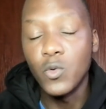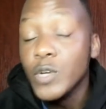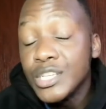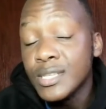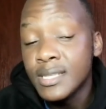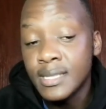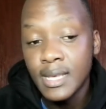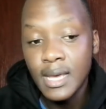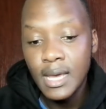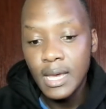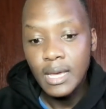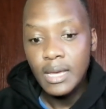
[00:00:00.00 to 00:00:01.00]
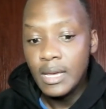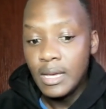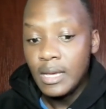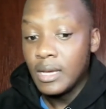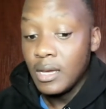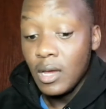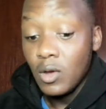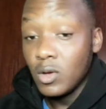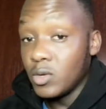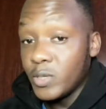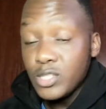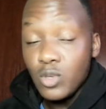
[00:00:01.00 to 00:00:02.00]
which
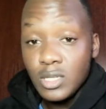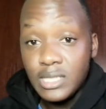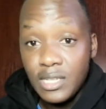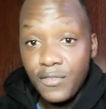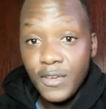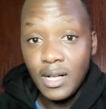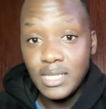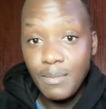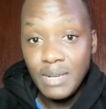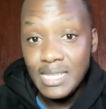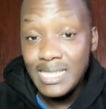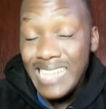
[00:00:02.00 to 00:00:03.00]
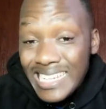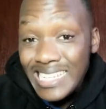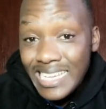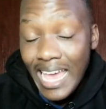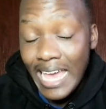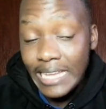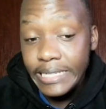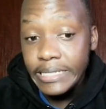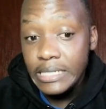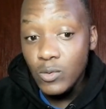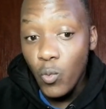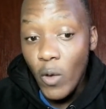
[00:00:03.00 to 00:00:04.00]
is also difficult. I mean, studying
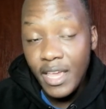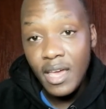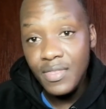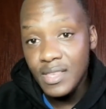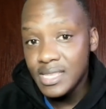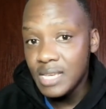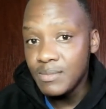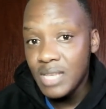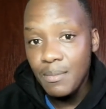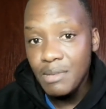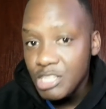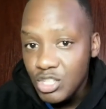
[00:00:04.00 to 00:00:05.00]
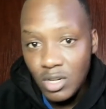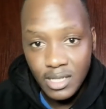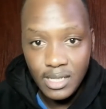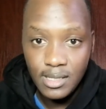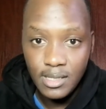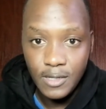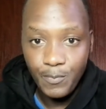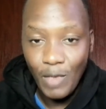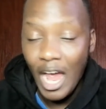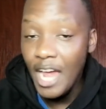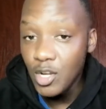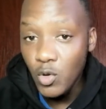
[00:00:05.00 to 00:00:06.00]
and working at the same time is not easy.
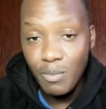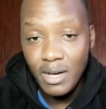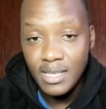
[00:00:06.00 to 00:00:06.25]
I know it